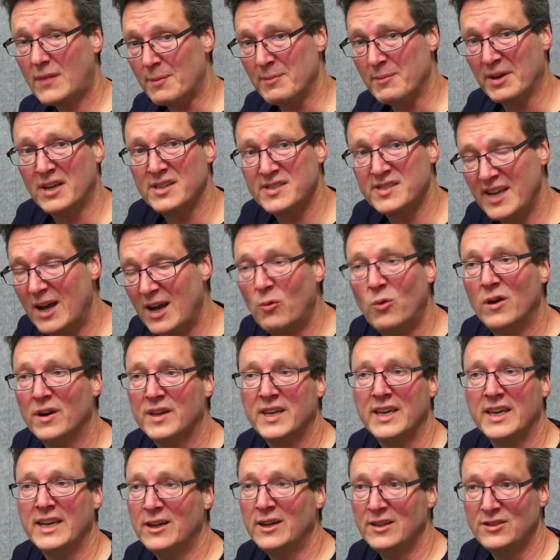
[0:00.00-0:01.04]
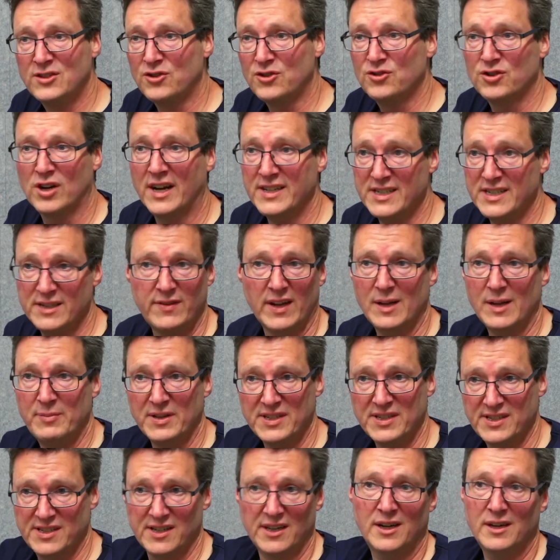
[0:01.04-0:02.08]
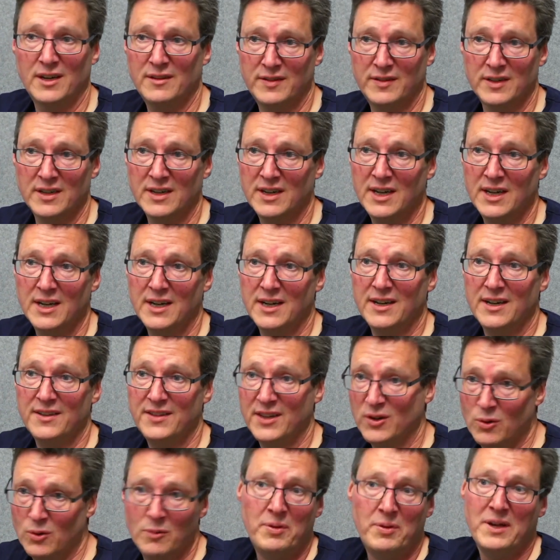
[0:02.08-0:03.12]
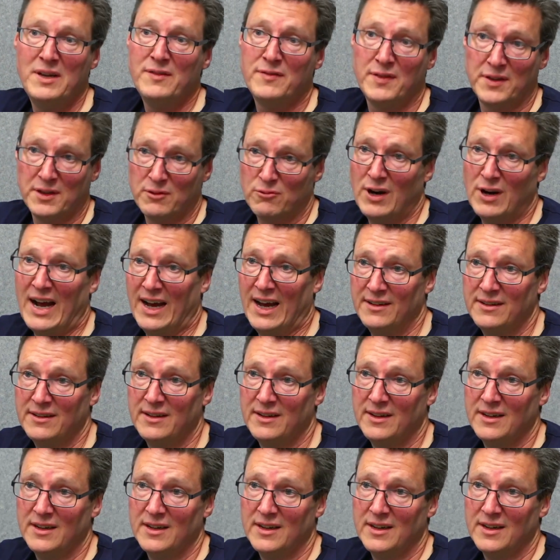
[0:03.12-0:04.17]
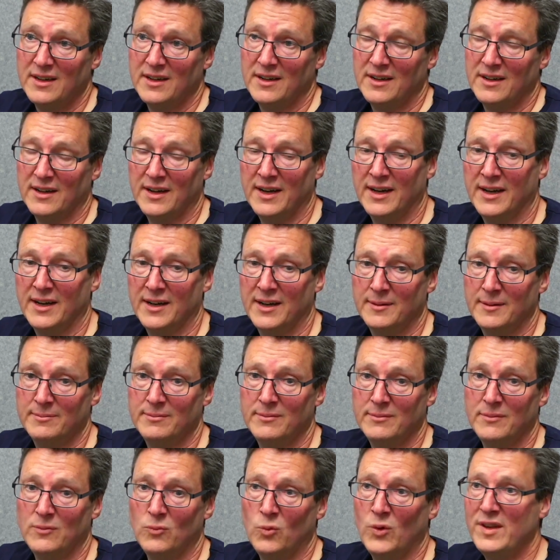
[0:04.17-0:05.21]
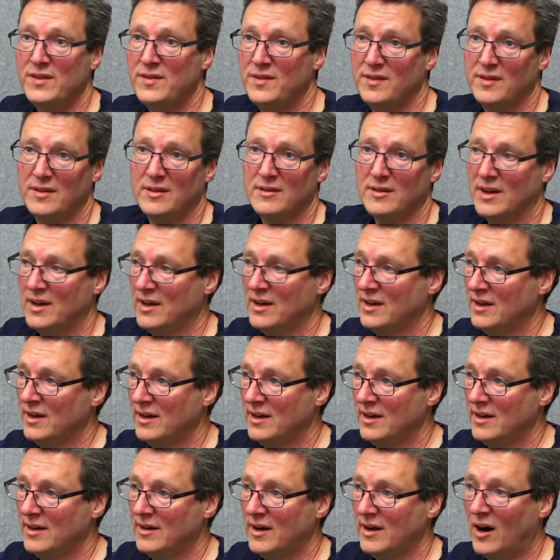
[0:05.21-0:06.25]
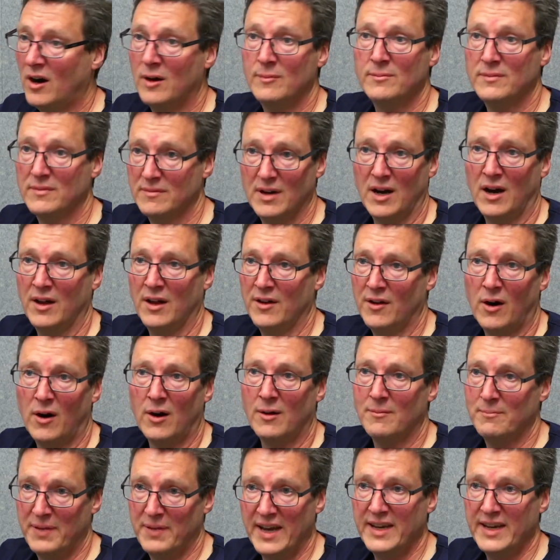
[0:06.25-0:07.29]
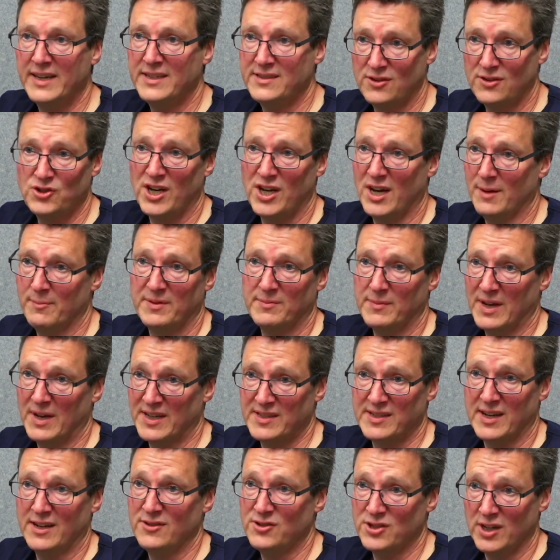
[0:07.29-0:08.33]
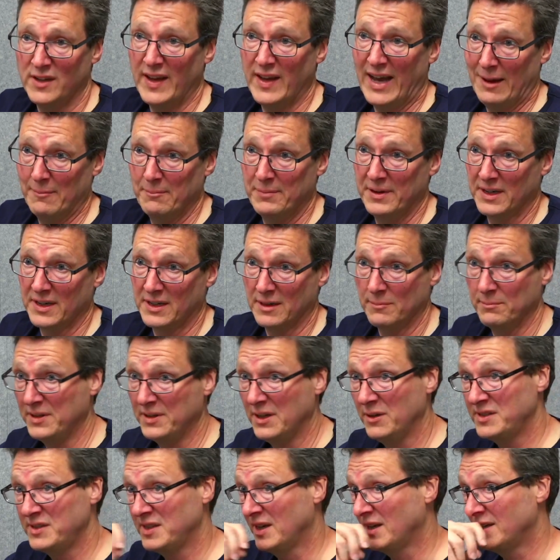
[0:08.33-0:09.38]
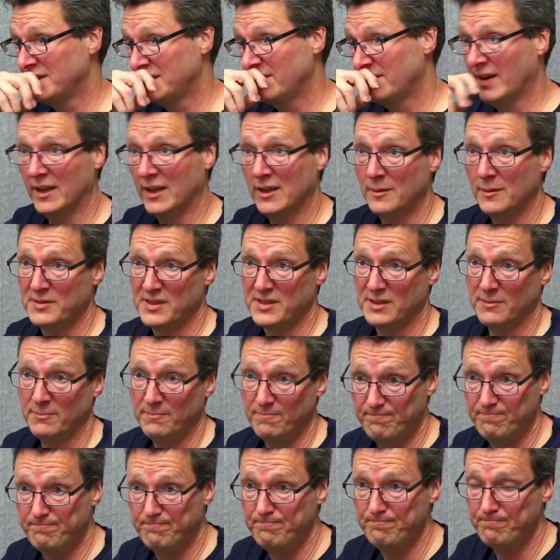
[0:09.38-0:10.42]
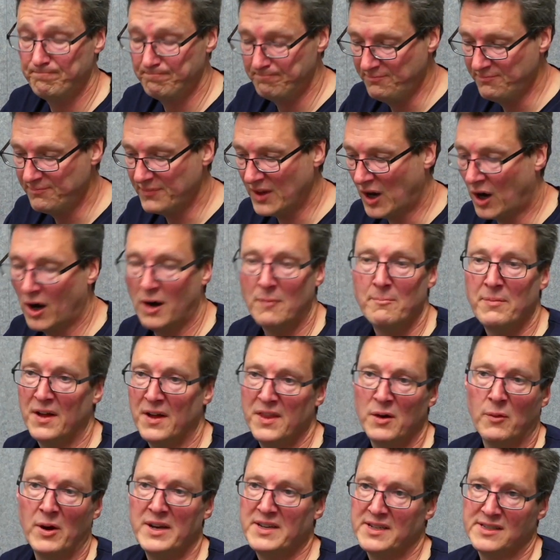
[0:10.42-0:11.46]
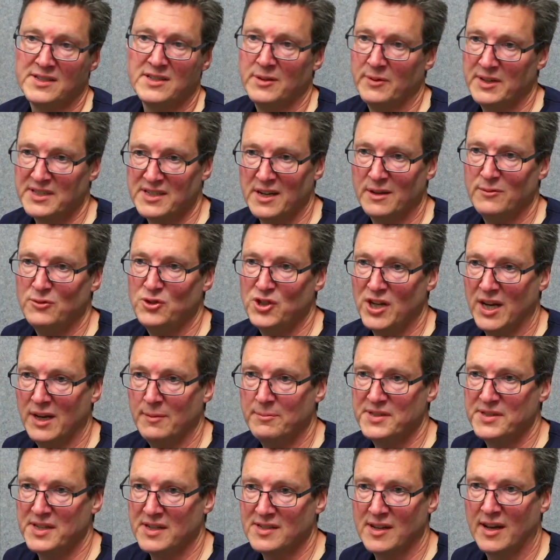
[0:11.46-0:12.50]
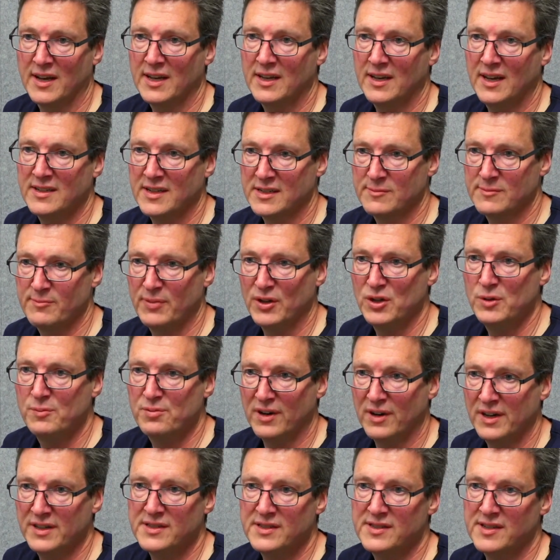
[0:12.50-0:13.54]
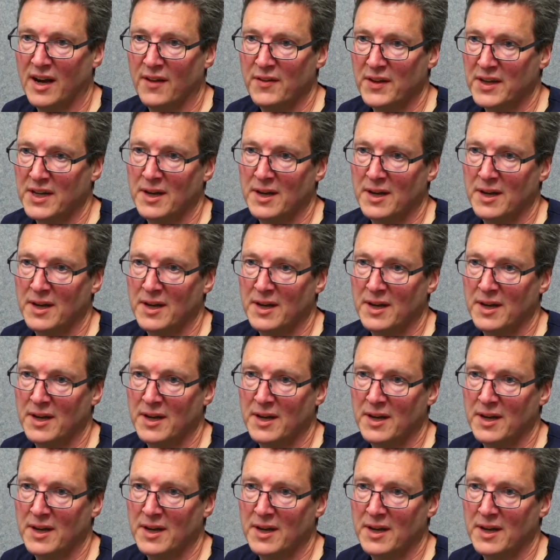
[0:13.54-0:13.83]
because they're working to try and develop a server that will be for the RAN with an ARM based chip essentially that Ampere Computing's developed. ARM, by the way, doesn't do its own chips. Like it does blueprints that other